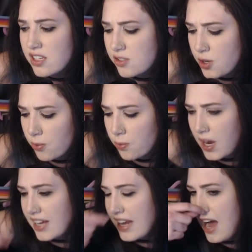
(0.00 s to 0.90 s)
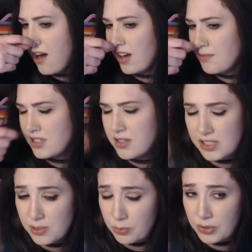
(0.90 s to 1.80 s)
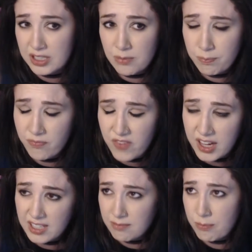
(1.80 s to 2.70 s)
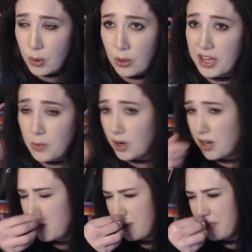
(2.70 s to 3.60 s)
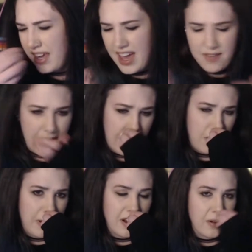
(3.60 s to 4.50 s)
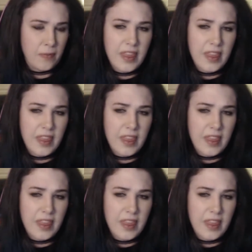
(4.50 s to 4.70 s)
So right now I'm doing some really fucking boring work. Where I'm like, I have a hair right here.